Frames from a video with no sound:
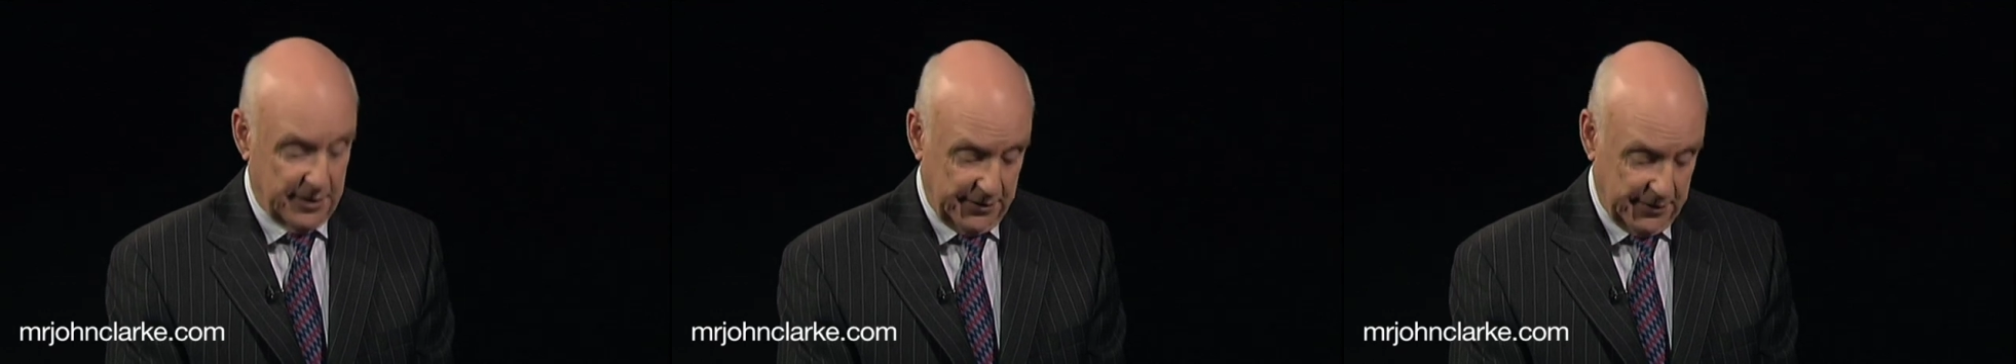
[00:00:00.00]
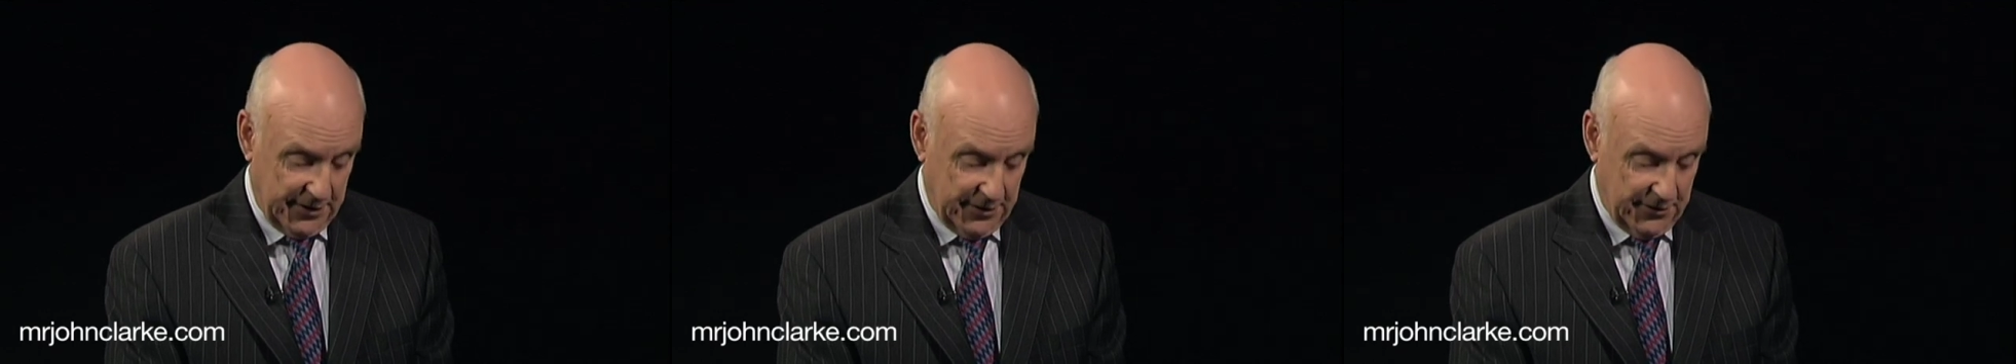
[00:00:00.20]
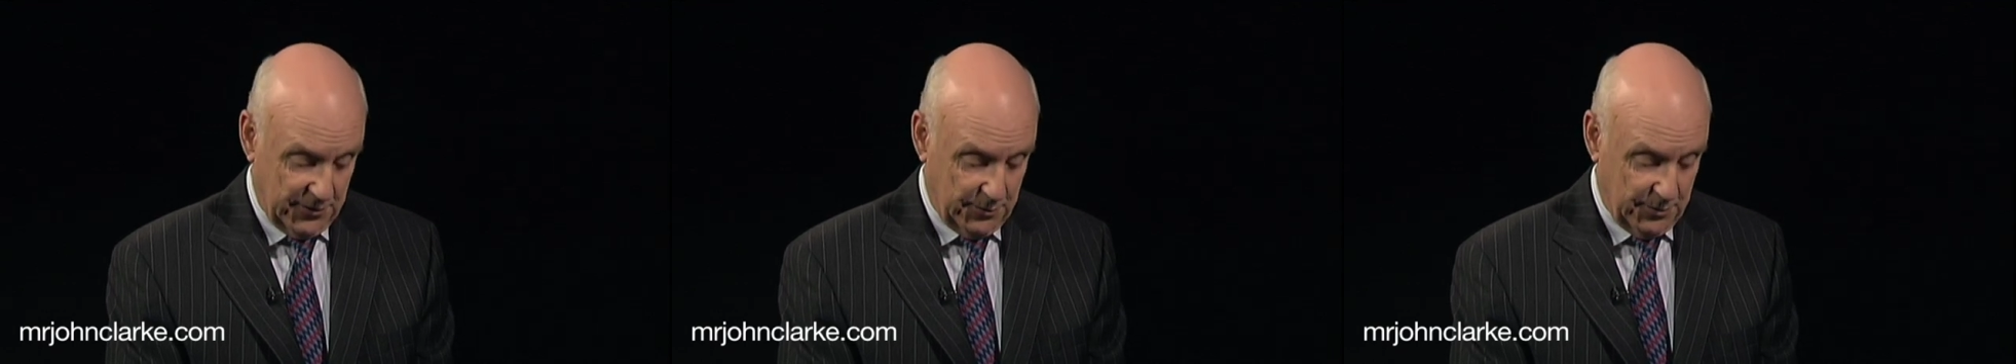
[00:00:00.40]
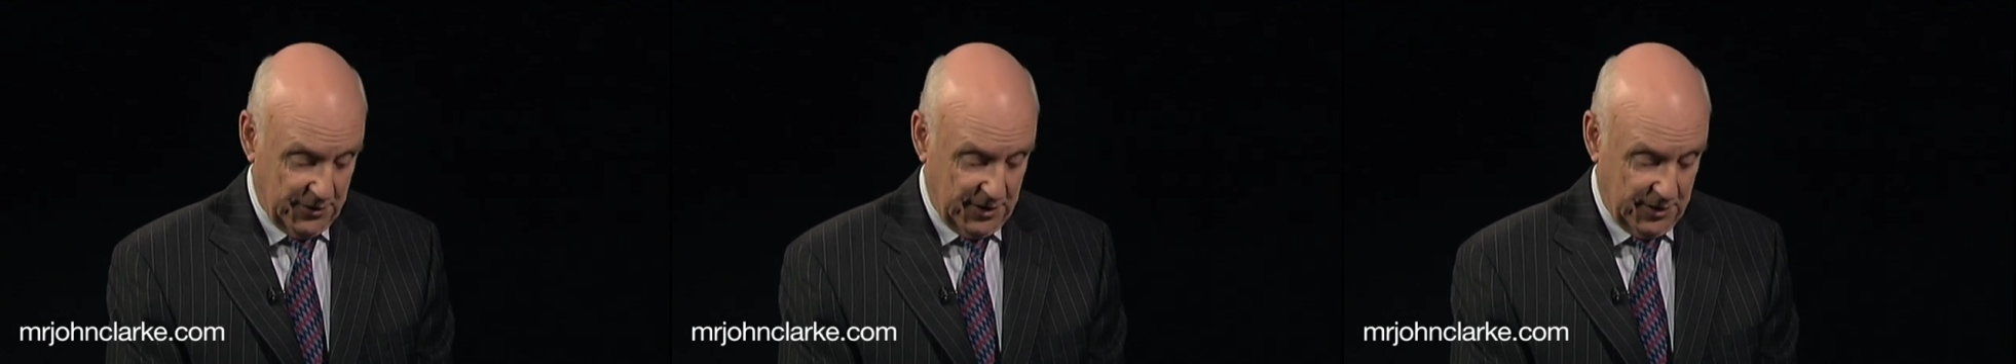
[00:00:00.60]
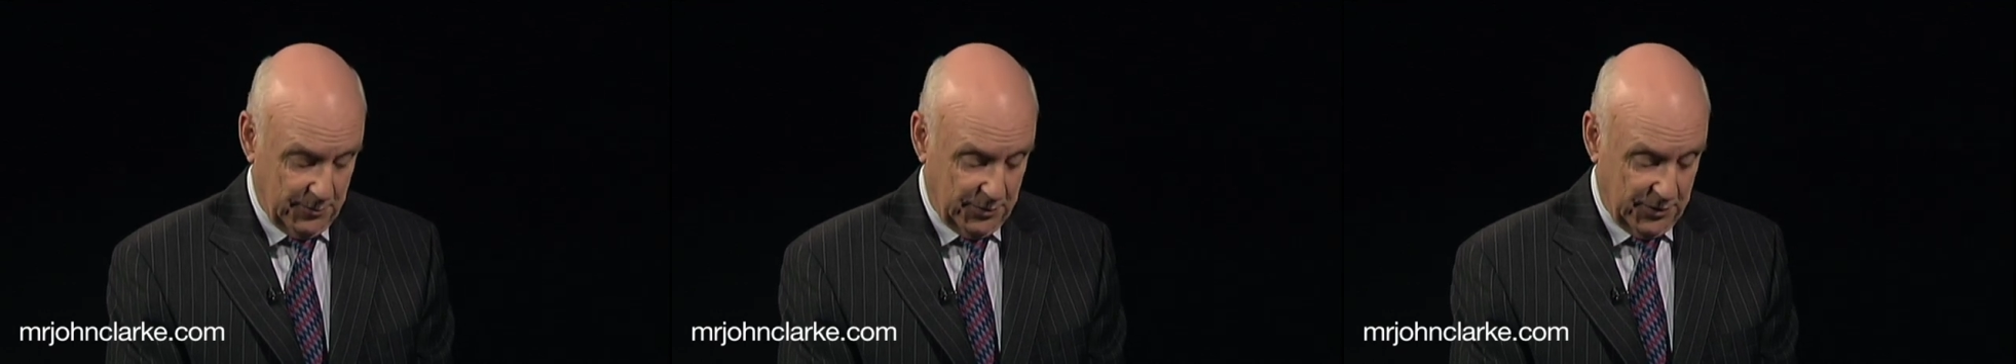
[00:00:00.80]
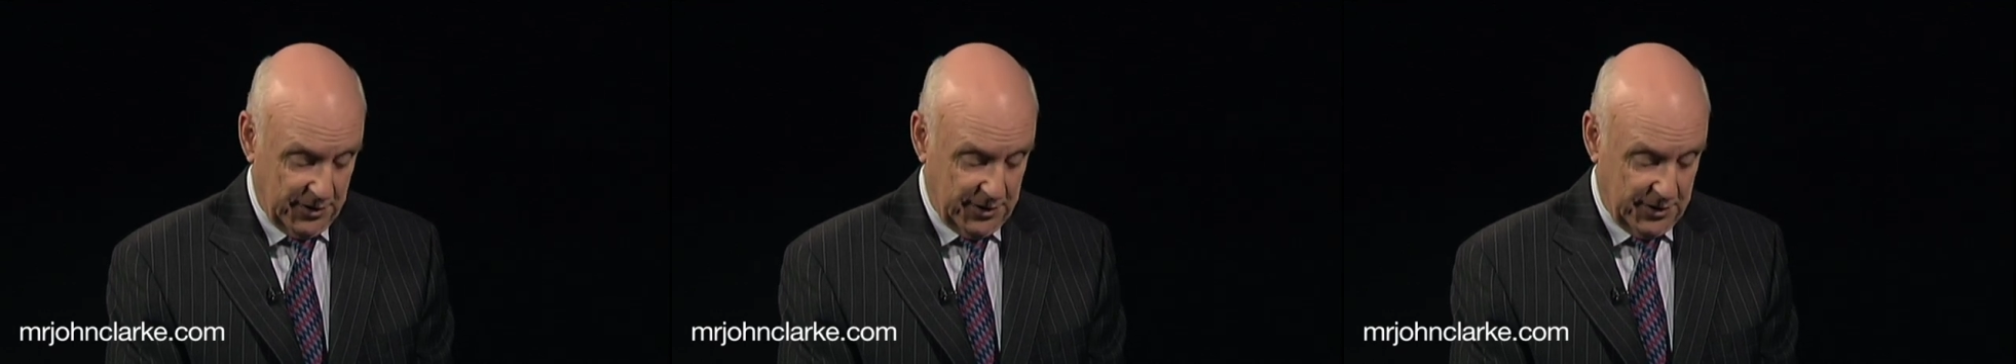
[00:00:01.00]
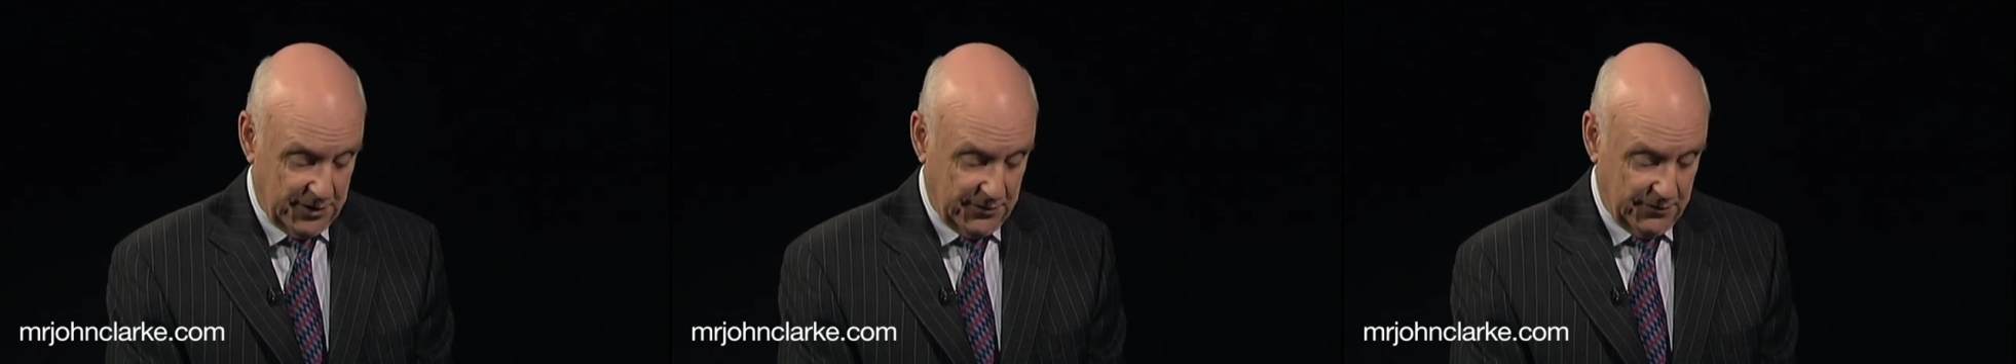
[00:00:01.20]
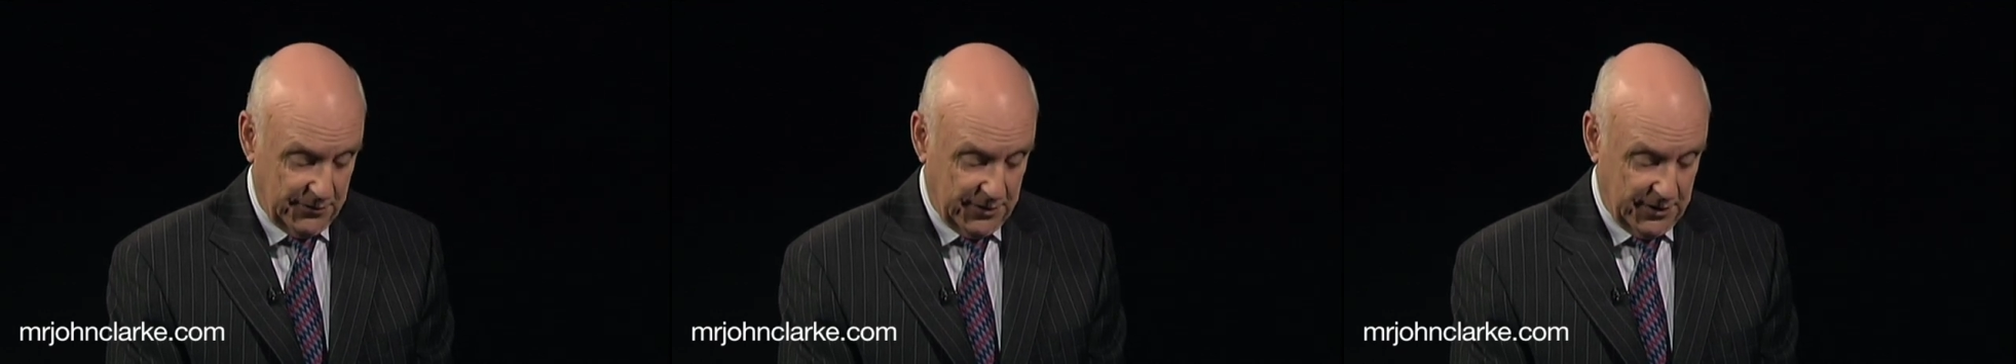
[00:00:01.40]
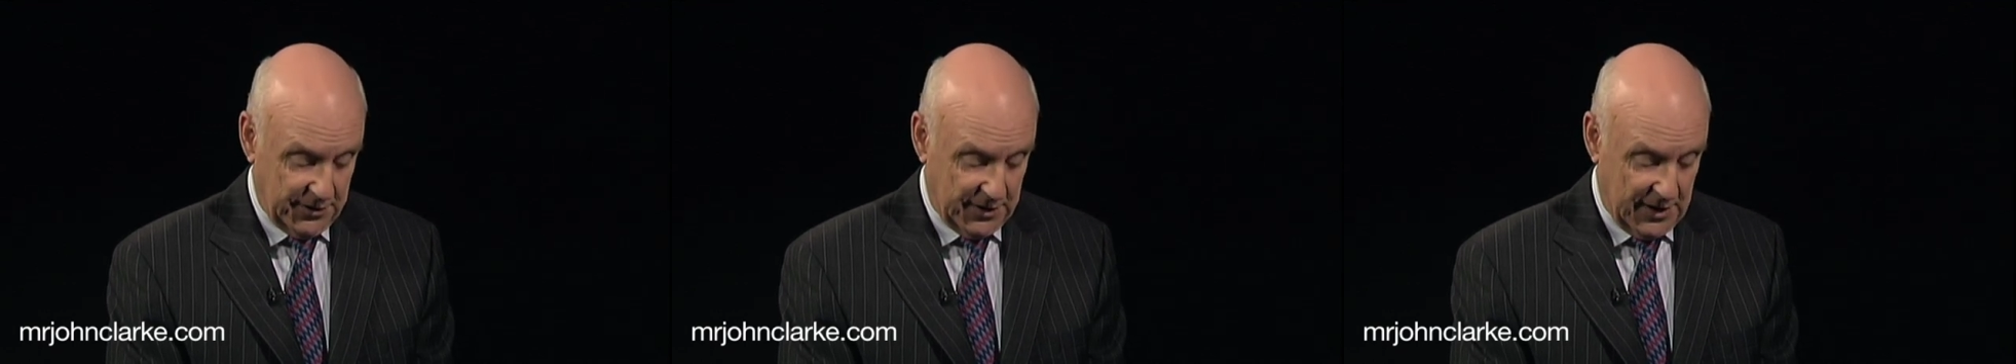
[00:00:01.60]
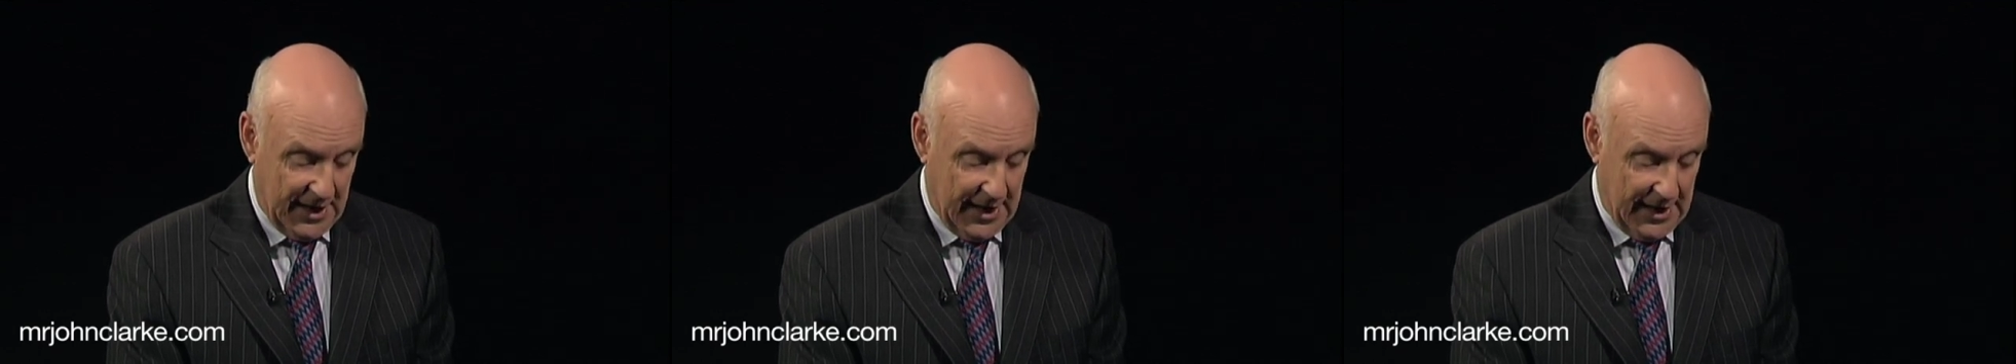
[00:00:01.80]
that there has been a breach of
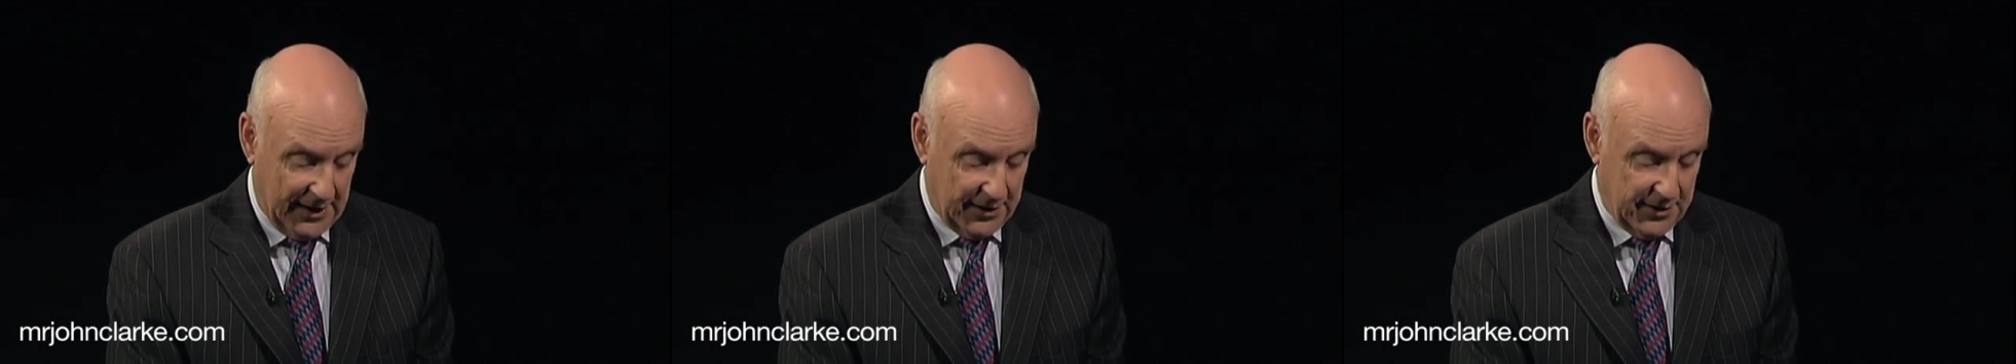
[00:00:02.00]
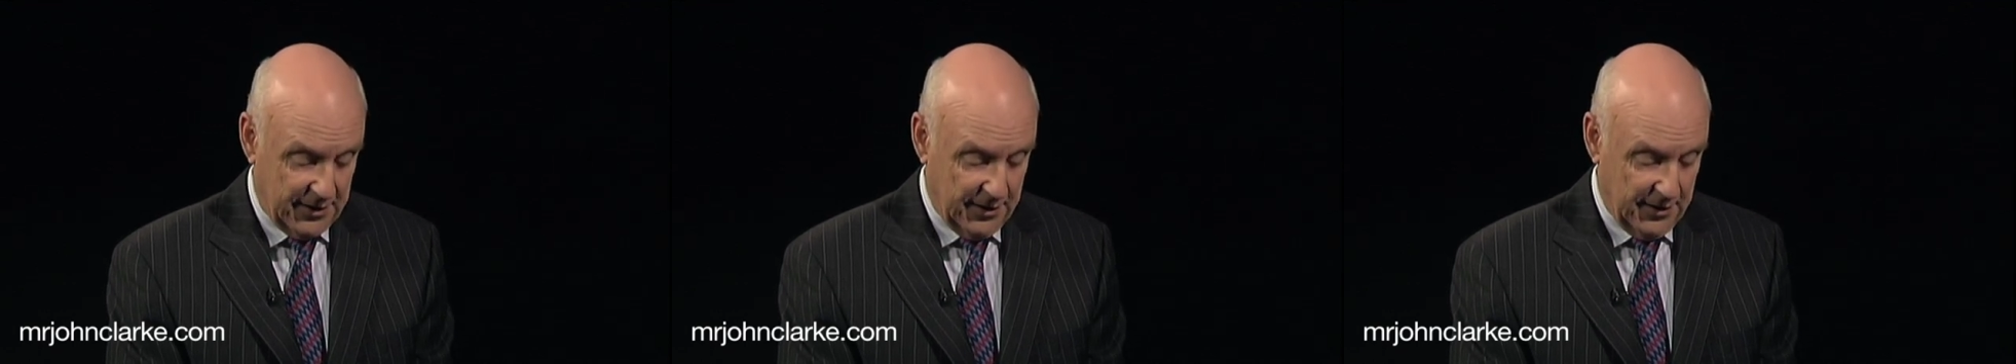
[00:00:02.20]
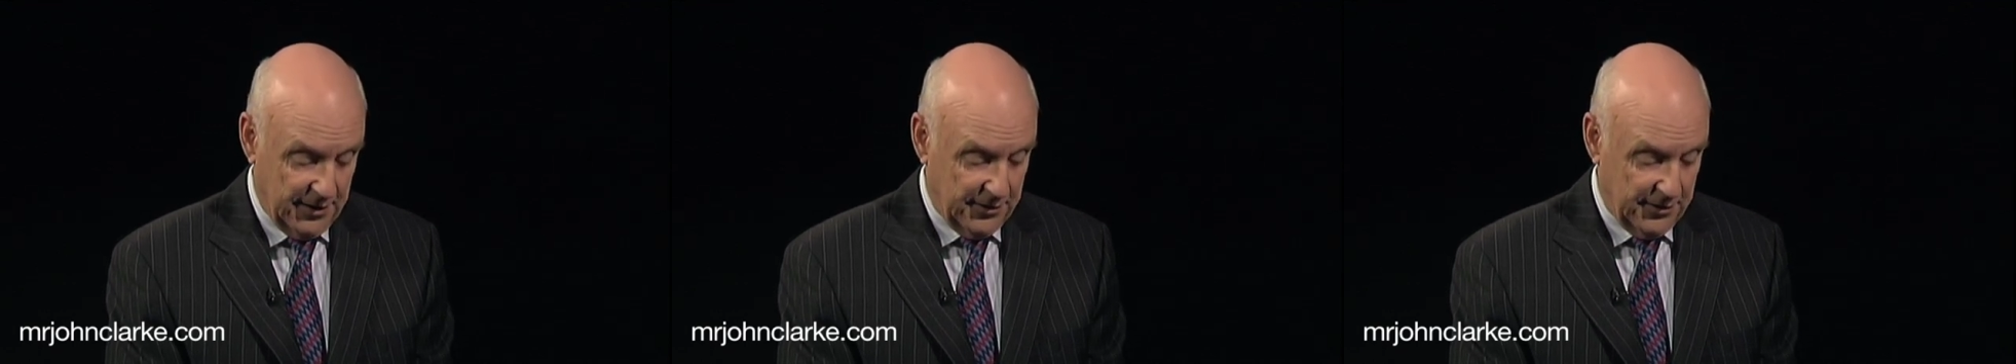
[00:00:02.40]
this Act,